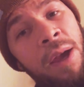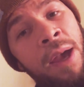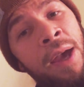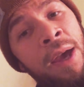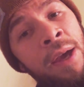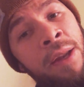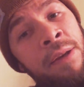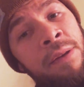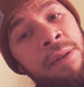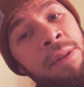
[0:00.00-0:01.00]

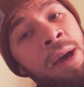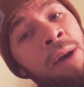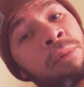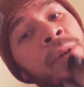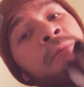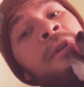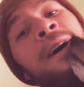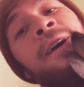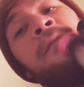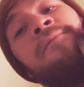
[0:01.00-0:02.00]
and that went
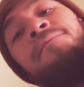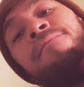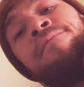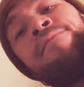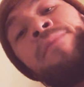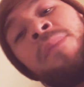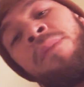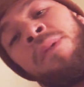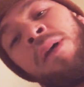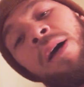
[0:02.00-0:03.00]
well.
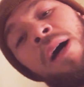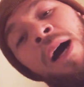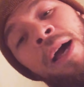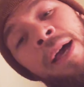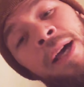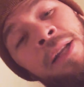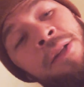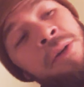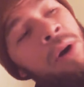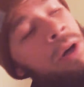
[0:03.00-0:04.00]
I had
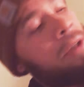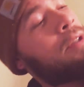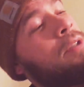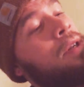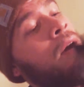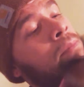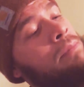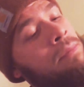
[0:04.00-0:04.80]
to ask stop.